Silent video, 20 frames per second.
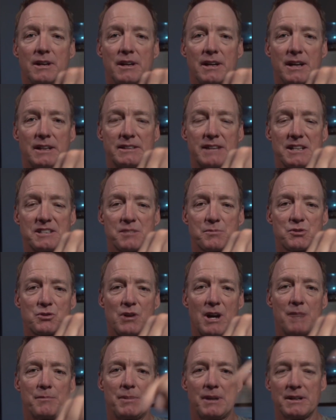hit that
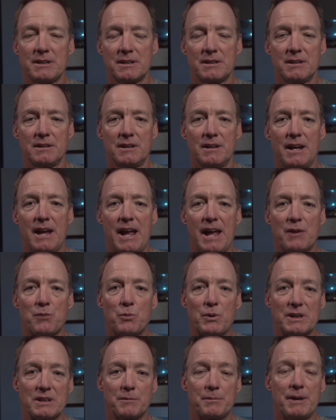subscribe button and
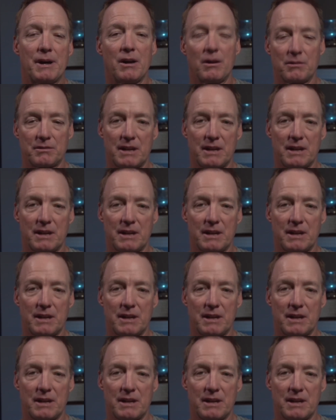ring the bell.